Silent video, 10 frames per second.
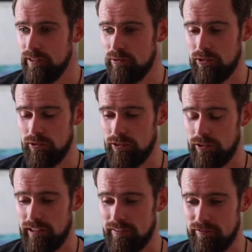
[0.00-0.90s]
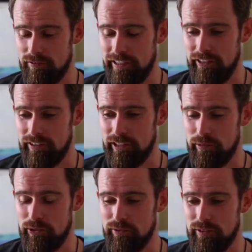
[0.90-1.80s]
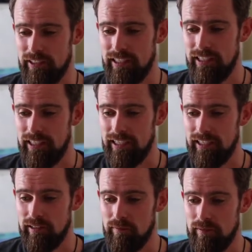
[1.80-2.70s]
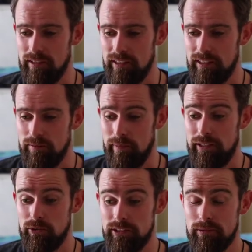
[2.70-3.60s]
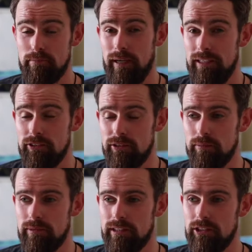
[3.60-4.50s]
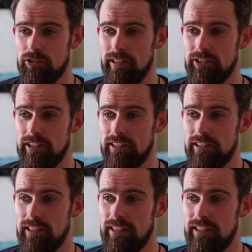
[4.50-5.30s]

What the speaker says: which was really, really beautiful. Made going to the bathroom interesting.